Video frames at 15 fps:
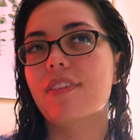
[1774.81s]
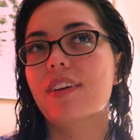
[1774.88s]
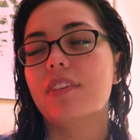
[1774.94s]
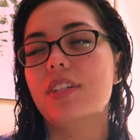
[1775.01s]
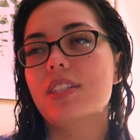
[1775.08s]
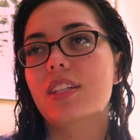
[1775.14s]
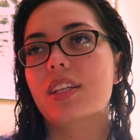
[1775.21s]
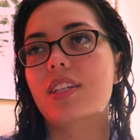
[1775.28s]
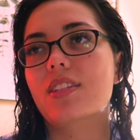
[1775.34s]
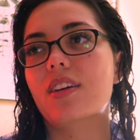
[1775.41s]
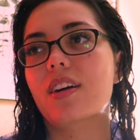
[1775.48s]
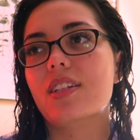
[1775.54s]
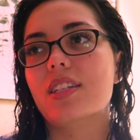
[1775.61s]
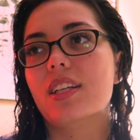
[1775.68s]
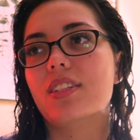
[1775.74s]
I recently
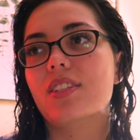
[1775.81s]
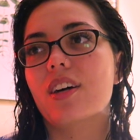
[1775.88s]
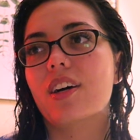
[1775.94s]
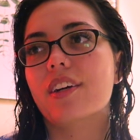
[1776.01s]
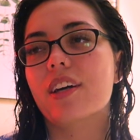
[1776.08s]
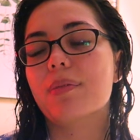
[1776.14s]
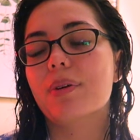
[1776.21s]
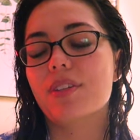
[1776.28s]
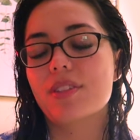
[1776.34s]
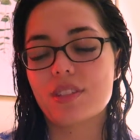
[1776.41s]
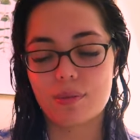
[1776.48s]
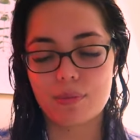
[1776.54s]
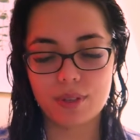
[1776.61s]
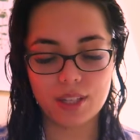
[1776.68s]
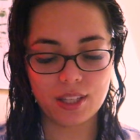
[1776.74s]
saw a TikTok about
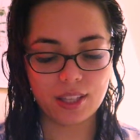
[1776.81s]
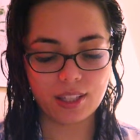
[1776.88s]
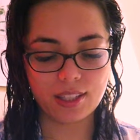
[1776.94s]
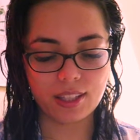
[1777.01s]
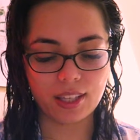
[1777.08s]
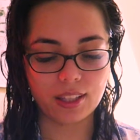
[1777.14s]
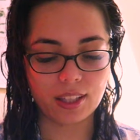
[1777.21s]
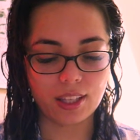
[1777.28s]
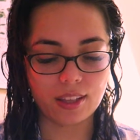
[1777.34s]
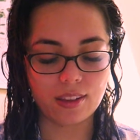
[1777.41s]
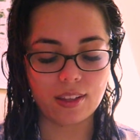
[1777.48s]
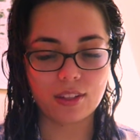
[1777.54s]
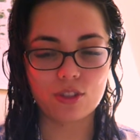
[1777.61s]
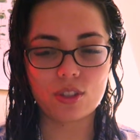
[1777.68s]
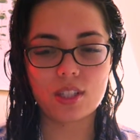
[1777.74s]
somebody that said like
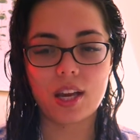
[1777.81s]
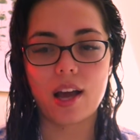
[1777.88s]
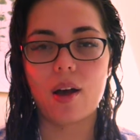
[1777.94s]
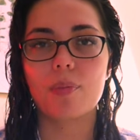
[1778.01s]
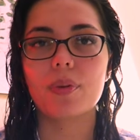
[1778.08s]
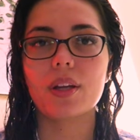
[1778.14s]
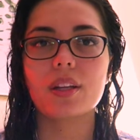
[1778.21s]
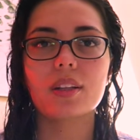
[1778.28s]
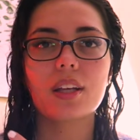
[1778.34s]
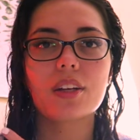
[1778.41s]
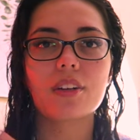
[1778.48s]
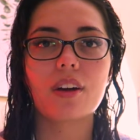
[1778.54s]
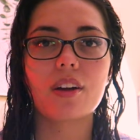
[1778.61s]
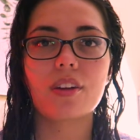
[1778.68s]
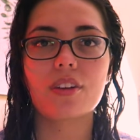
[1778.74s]
things just happen
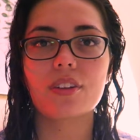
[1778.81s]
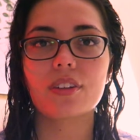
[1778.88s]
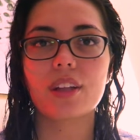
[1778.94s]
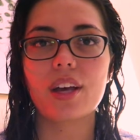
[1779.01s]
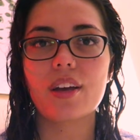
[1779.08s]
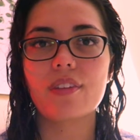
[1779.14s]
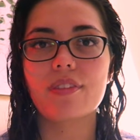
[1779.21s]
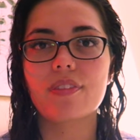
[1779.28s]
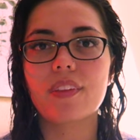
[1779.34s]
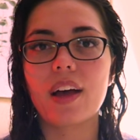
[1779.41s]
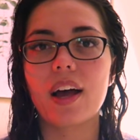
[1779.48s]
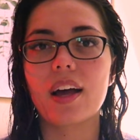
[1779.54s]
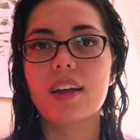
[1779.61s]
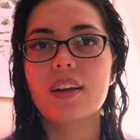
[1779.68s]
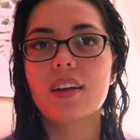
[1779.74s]
later on in your life
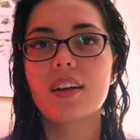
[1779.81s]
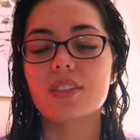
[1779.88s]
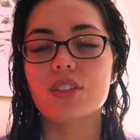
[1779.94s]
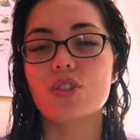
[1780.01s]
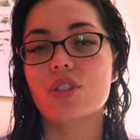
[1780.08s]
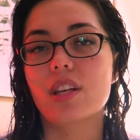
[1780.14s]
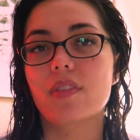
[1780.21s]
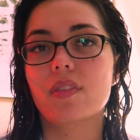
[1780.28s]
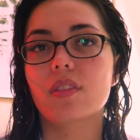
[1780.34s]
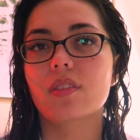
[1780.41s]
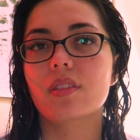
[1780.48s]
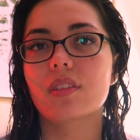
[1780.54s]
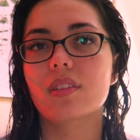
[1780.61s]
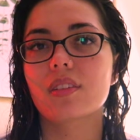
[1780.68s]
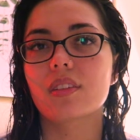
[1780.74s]
that you just have to
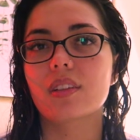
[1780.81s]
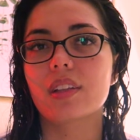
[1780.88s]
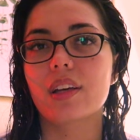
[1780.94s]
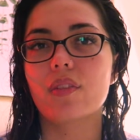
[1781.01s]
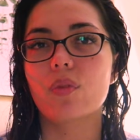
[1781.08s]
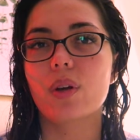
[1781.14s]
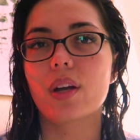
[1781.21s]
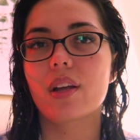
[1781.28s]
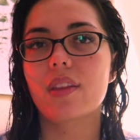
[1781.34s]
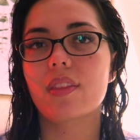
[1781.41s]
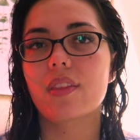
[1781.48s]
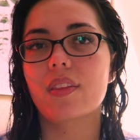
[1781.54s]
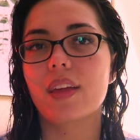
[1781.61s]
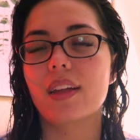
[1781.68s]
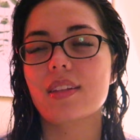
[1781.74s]
live with,
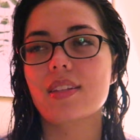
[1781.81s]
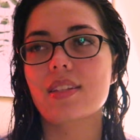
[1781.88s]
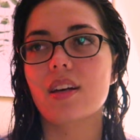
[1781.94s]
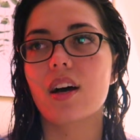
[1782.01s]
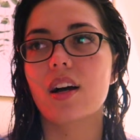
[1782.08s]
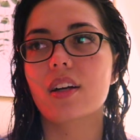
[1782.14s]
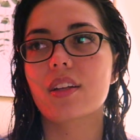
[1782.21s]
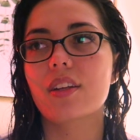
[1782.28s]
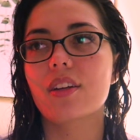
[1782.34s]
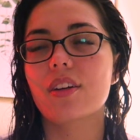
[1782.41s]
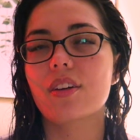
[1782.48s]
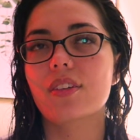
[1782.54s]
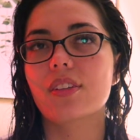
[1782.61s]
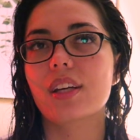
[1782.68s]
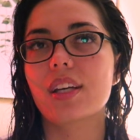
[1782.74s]
that suck, you
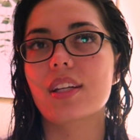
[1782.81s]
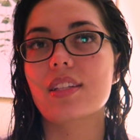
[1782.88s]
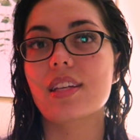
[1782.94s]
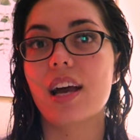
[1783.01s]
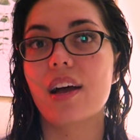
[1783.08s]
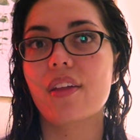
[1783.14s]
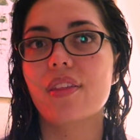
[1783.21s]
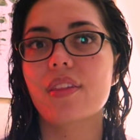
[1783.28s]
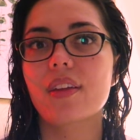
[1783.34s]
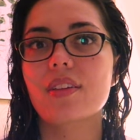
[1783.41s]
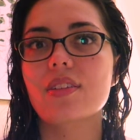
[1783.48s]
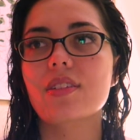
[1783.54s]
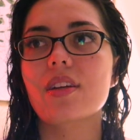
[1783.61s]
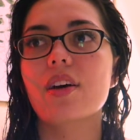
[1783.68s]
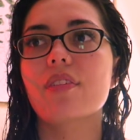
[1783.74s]
know, like death
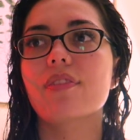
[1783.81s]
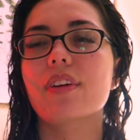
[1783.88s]
and stuff.